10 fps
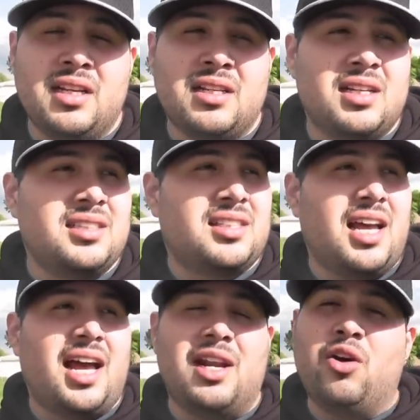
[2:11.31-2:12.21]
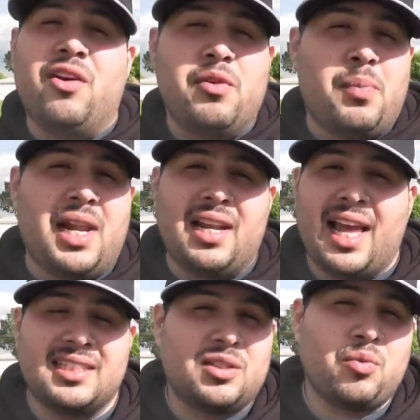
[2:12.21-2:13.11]
Because I know everybody
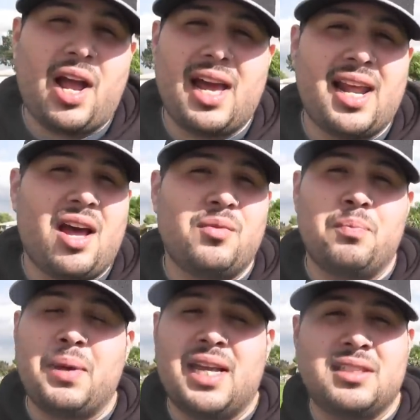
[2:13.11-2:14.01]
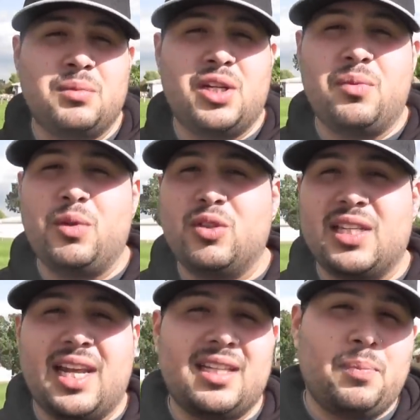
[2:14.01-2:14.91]
likes to ride out and bang some good
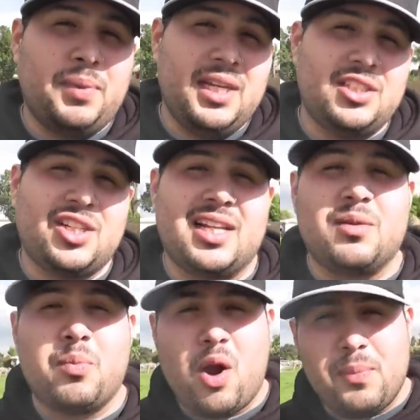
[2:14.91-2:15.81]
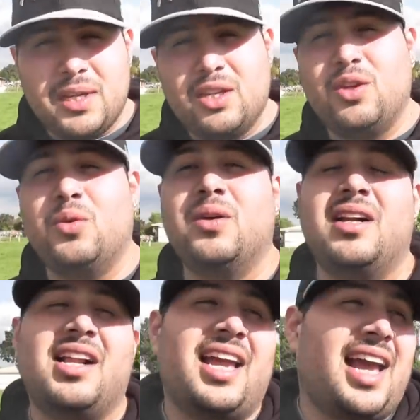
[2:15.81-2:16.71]
music at the beach, at the barbecue,
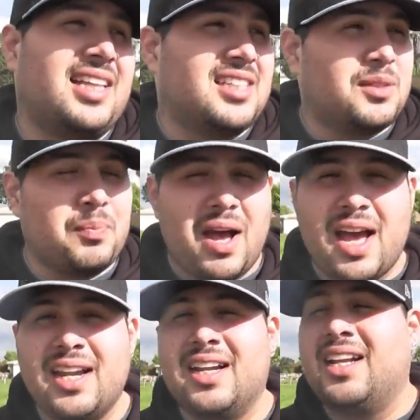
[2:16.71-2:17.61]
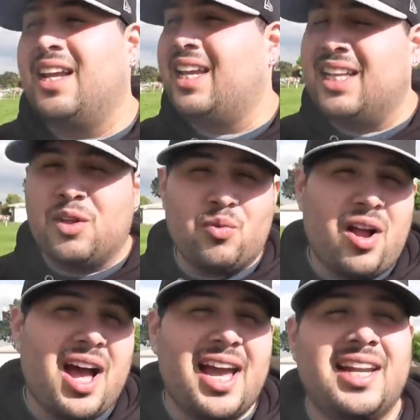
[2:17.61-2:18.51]
at the spot, in the
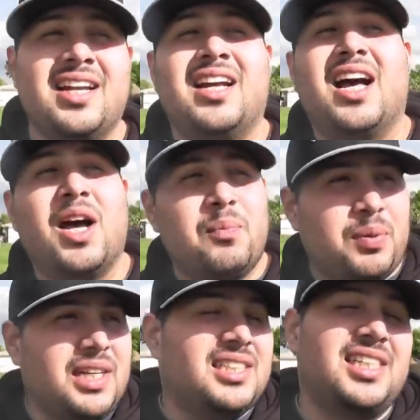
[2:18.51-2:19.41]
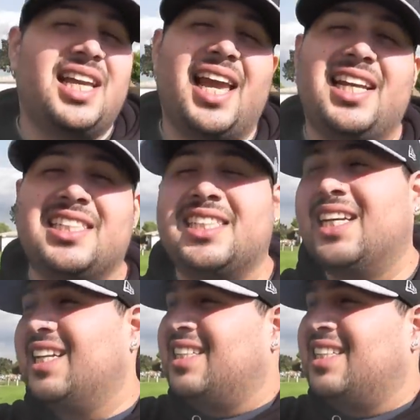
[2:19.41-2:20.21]
ride, up PCH,